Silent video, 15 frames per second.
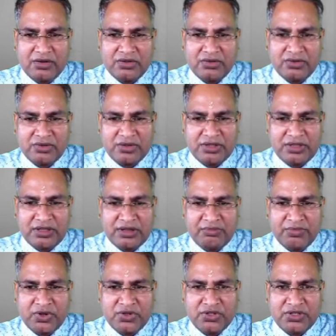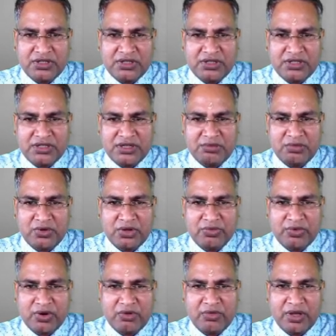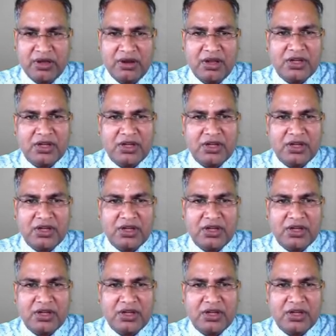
So the position is removed from here.